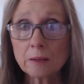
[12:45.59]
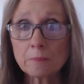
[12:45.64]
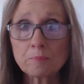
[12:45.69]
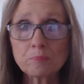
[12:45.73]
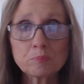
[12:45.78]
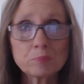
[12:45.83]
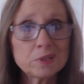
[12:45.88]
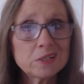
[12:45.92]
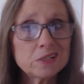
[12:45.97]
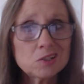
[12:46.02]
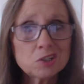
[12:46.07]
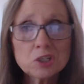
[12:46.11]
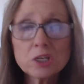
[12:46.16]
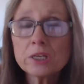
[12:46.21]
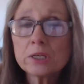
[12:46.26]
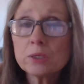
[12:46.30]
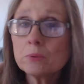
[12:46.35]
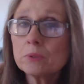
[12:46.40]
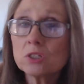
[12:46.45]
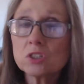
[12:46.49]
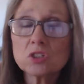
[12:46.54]
but in
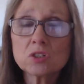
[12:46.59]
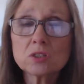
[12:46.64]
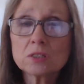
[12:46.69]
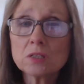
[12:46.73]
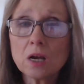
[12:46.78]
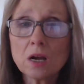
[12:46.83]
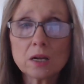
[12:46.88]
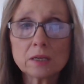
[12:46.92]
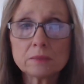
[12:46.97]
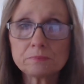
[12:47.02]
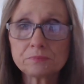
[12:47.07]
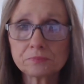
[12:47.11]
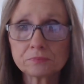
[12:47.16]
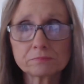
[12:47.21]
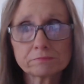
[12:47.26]
January it's just not.